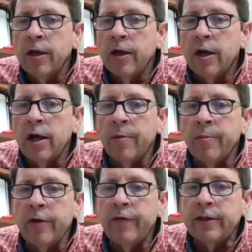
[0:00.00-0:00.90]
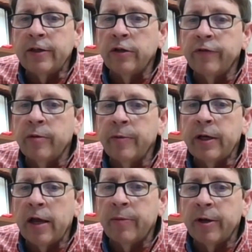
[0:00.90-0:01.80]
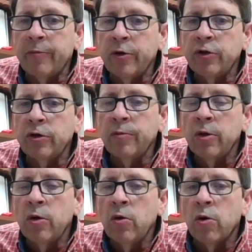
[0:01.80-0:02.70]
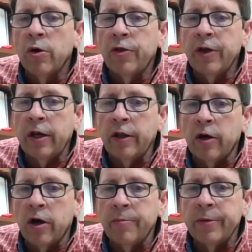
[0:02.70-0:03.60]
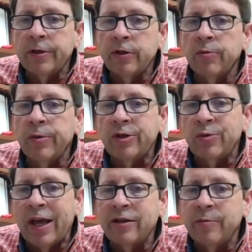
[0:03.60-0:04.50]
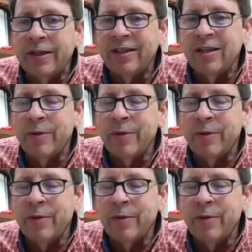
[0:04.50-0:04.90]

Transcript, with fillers: um, if they start developing high blood pressure or thickening of the heart muscle, which would have to be seen by